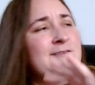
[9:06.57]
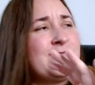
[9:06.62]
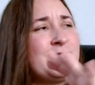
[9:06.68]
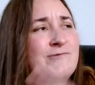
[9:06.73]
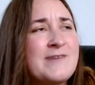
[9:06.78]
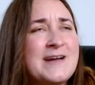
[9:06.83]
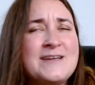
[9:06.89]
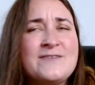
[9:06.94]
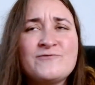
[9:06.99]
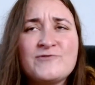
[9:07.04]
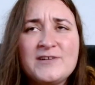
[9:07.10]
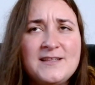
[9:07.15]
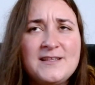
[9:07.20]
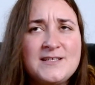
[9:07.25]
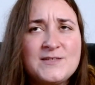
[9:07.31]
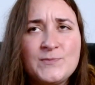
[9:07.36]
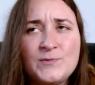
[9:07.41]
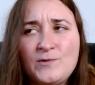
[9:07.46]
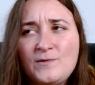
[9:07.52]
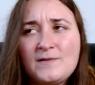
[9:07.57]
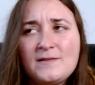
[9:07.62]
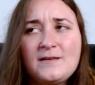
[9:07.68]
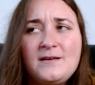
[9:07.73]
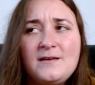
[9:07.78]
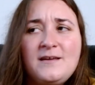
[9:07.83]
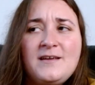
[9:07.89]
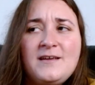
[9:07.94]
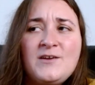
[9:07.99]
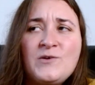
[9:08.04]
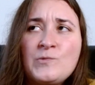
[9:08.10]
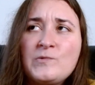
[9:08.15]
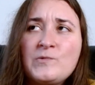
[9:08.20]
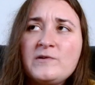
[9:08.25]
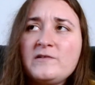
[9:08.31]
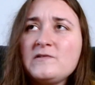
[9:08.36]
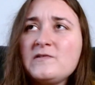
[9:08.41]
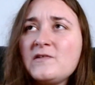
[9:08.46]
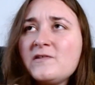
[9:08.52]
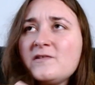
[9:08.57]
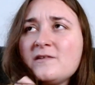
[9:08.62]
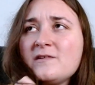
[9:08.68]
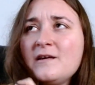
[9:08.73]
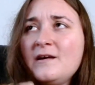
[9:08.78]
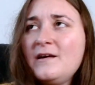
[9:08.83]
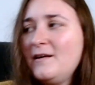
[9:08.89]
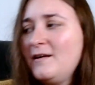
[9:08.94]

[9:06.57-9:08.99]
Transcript: Ran really smoothly. It was,